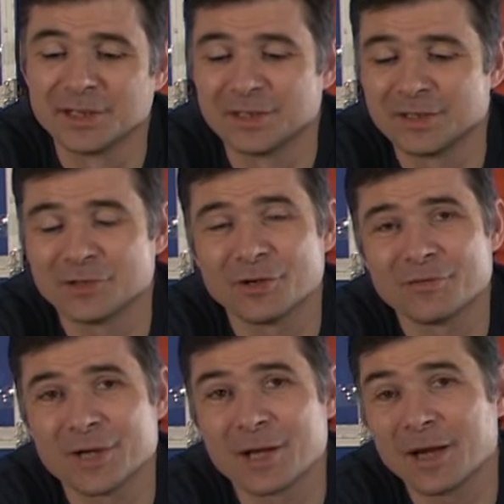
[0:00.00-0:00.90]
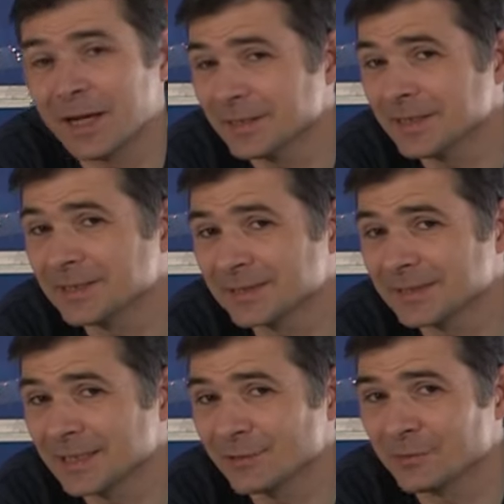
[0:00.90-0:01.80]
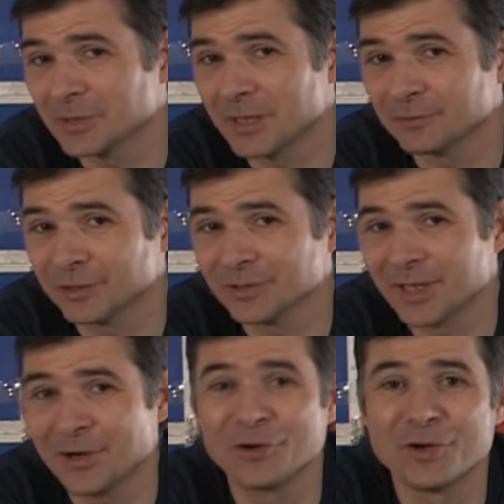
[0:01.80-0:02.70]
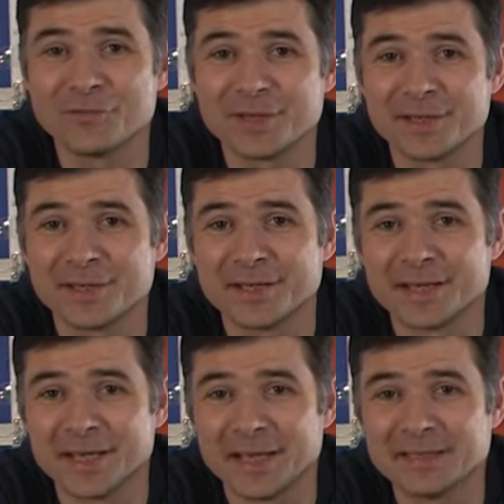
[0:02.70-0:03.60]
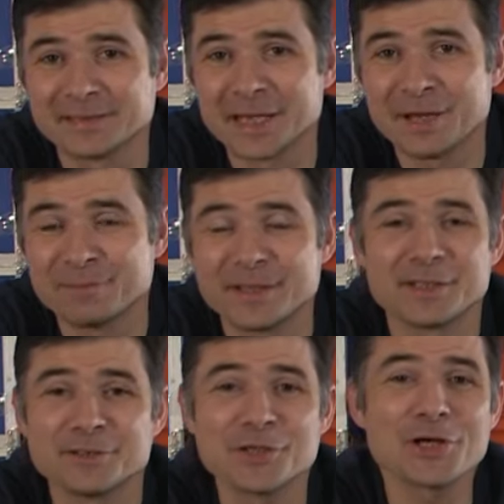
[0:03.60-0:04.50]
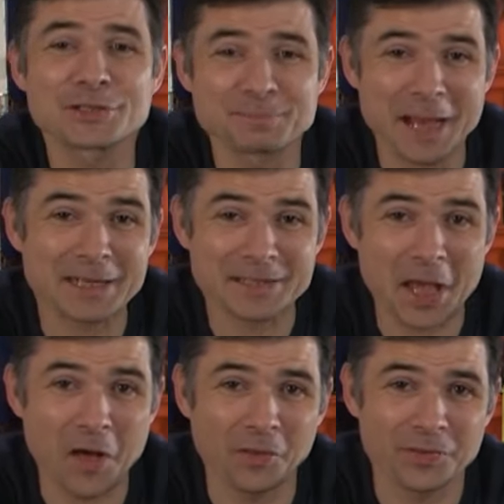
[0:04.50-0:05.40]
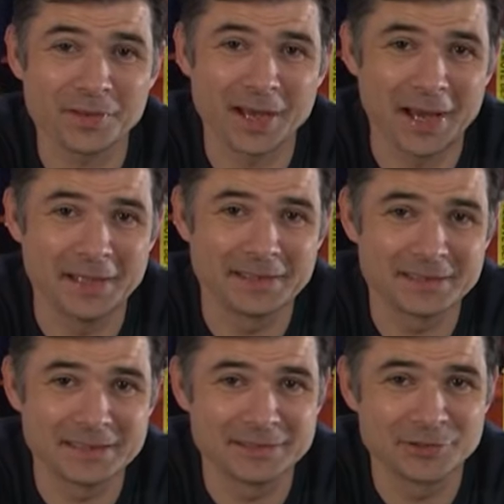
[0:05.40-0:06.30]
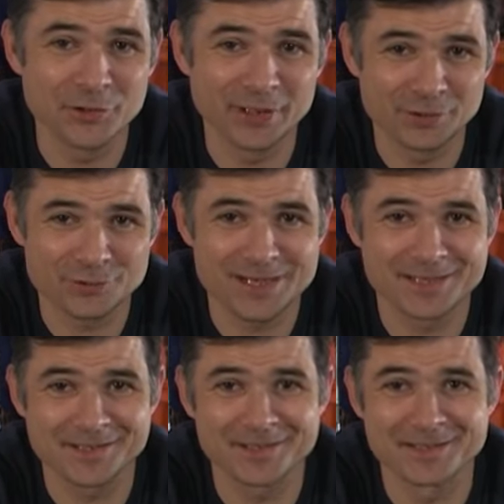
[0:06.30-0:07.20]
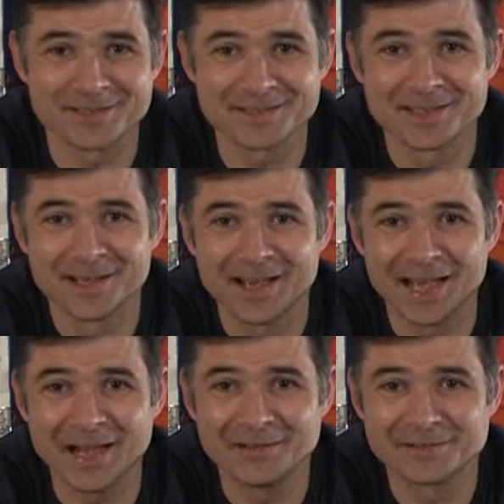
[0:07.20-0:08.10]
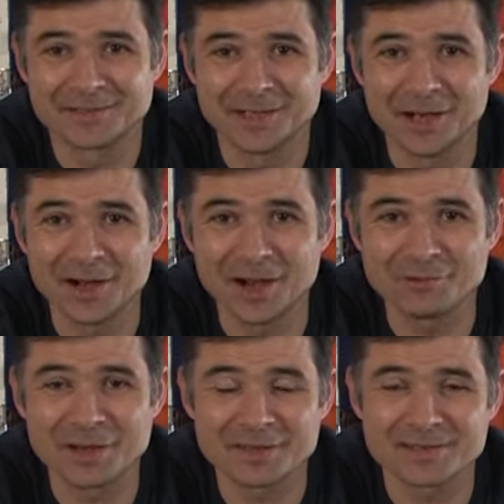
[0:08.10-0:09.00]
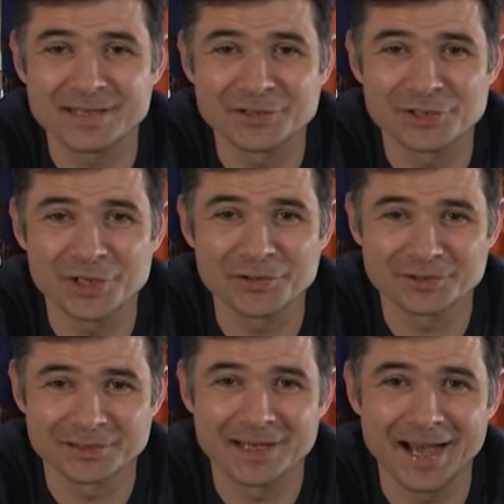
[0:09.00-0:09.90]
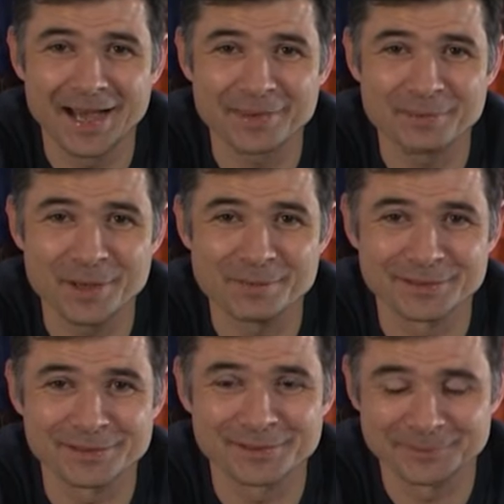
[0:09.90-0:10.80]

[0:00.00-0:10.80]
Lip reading: ROV and did successfully recover it. So that ROV is now being nursed back to health and is doing great science out around the Seychelles at the moment.